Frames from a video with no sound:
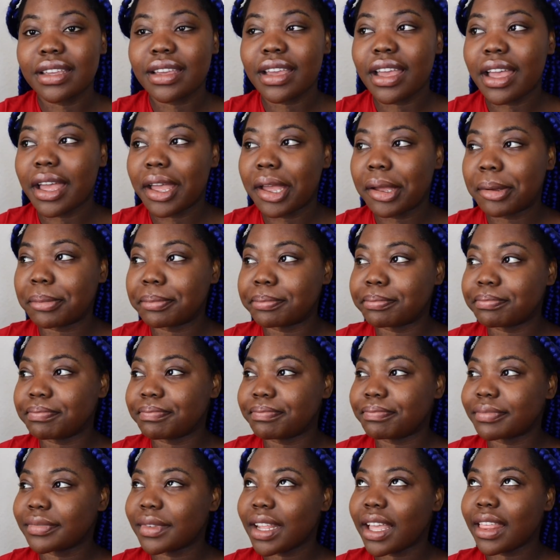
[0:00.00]

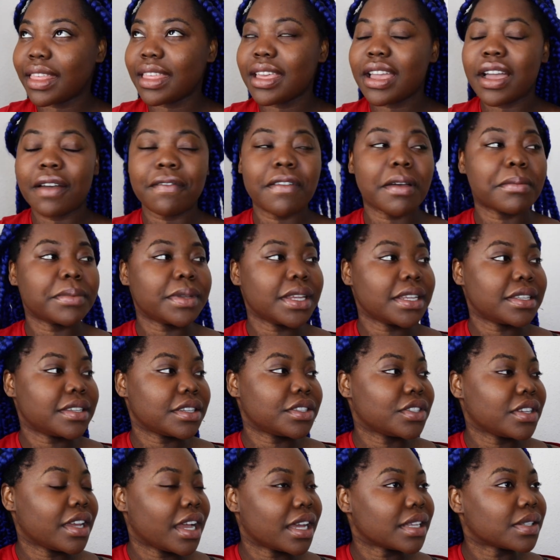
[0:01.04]
I think I've updated
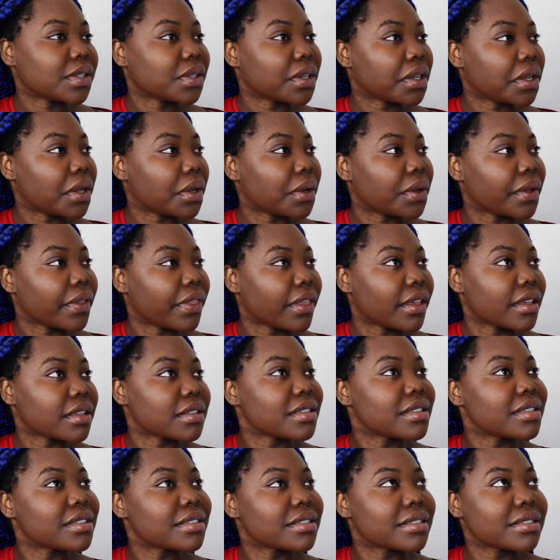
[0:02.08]
you guys on a lot of
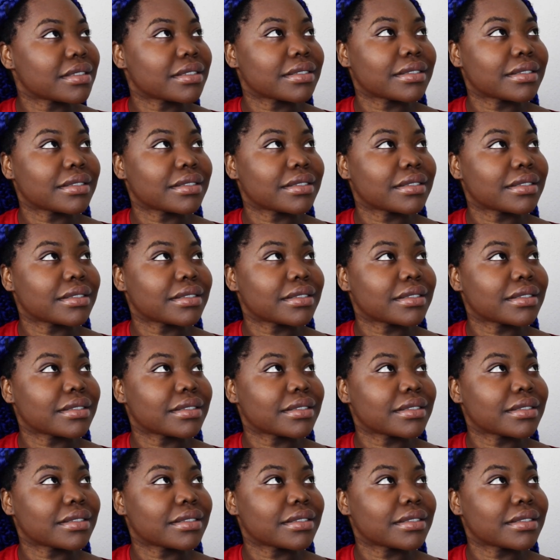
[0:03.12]
things.